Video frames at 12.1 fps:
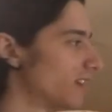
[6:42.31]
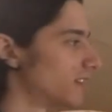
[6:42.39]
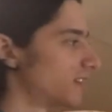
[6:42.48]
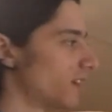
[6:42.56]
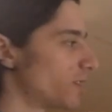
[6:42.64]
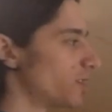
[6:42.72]

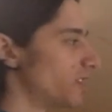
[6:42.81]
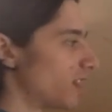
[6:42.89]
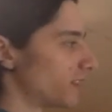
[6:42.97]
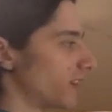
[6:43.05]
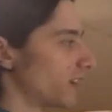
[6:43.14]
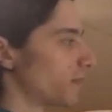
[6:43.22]
such a
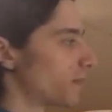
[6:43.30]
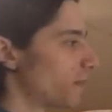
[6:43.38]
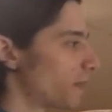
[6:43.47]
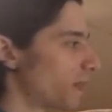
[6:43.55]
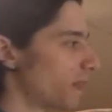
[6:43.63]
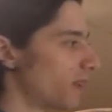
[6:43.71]
delta,
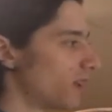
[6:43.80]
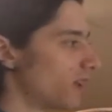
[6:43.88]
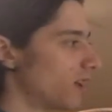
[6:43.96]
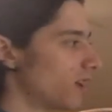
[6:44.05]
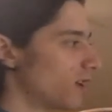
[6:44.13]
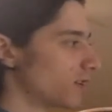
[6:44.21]

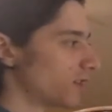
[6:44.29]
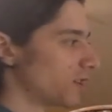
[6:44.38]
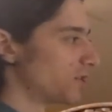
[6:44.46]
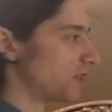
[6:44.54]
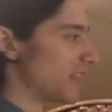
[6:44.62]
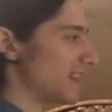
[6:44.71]

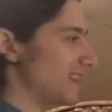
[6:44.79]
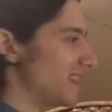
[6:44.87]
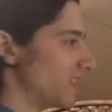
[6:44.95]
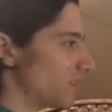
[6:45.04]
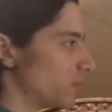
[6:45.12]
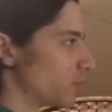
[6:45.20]
such that
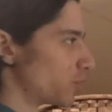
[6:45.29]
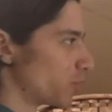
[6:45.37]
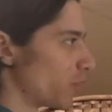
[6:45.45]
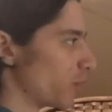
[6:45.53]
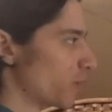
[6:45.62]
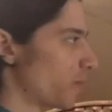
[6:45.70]
this is
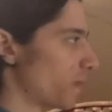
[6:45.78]
true.